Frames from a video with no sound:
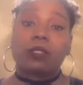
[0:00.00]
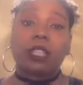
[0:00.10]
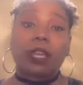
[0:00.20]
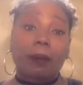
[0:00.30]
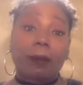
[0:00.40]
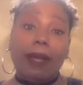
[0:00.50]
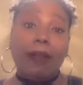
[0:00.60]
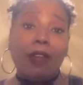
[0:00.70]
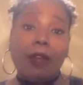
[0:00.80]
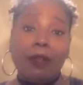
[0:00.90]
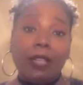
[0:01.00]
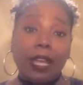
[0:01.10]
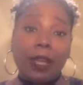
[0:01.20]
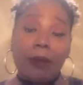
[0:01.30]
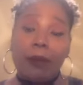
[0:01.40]
lay around all
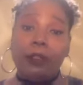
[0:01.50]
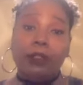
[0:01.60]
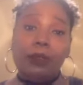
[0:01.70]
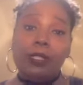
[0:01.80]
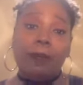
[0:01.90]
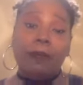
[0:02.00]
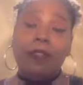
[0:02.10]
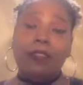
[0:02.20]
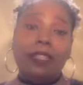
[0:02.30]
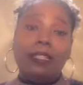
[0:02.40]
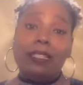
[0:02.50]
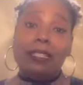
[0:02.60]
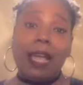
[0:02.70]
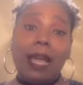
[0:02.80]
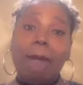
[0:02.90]
day or do something that
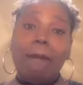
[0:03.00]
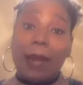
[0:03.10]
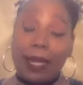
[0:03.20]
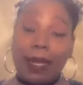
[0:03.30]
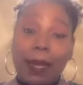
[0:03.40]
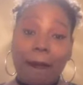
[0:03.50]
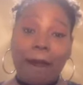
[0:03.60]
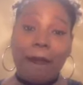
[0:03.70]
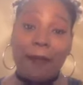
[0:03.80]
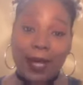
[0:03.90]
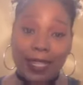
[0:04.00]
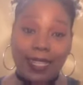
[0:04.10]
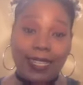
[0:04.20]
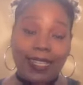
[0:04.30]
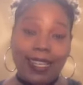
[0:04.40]
does not make
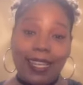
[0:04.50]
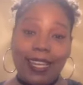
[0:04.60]
money.